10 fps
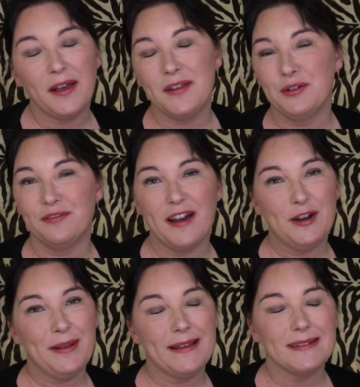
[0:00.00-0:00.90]
and you'll find
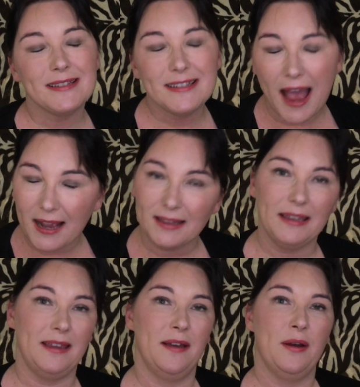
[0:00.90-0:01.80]
out
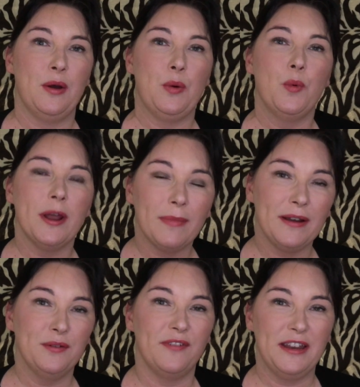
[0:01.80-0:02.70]
exactly when my
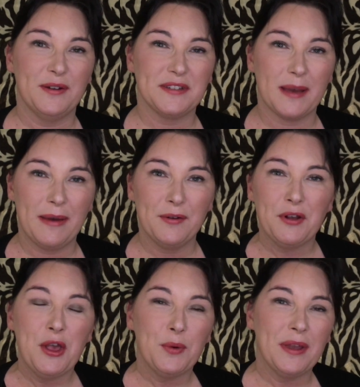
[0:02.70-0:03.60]
new videos come out.
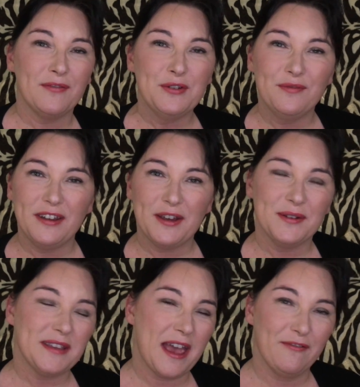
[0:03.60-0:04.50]
We have new
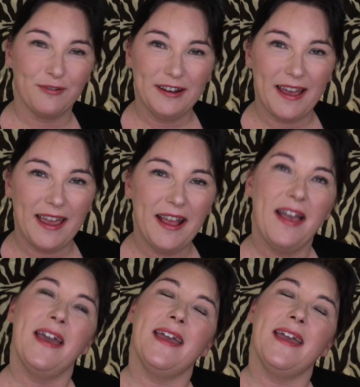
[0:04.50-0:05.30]
videos every day.